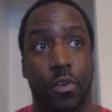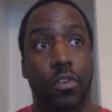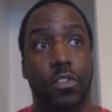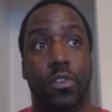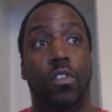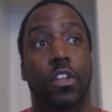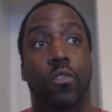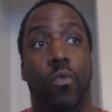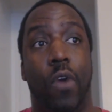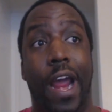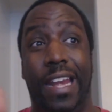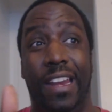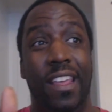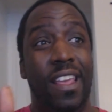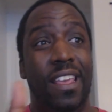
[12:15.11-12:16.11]
So it's only
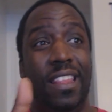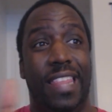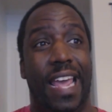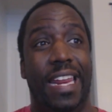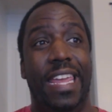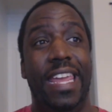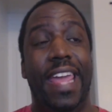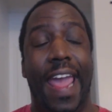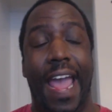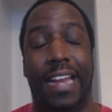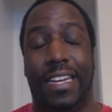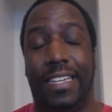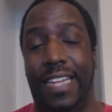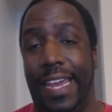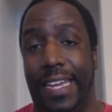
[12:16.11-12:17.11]
right that he
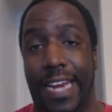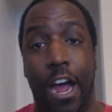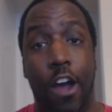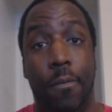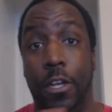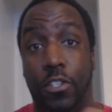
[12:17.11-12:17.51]
had to take it out.